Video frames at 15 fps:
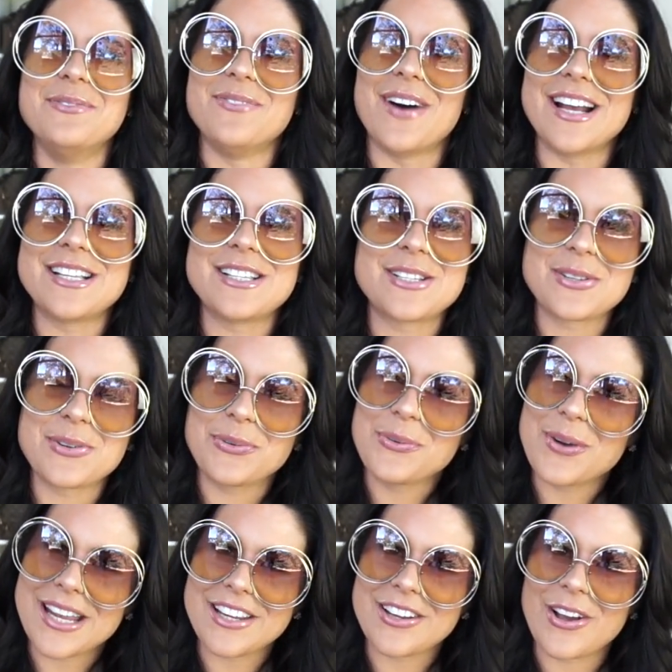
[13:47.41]
My
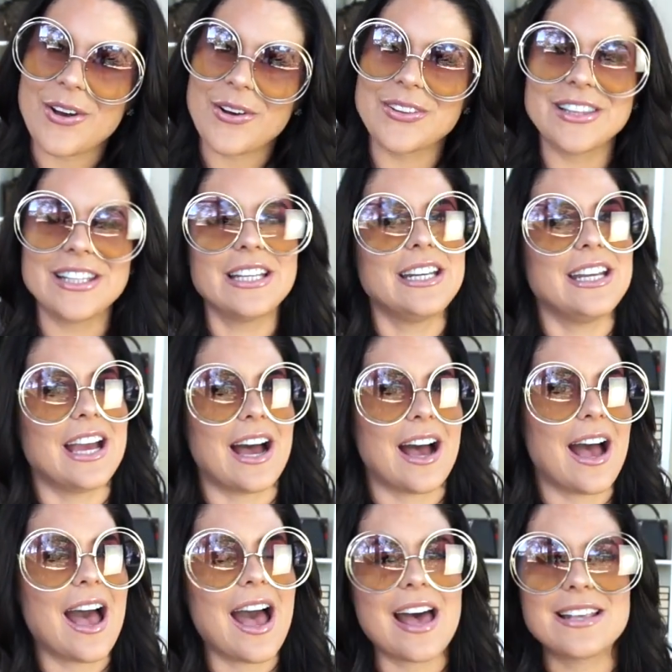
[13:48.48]
sweet girl Lydia
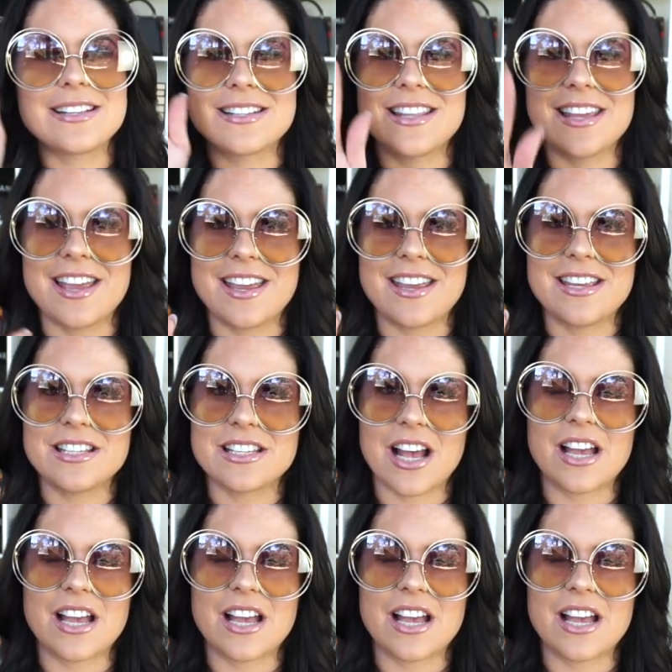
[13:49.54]
has these.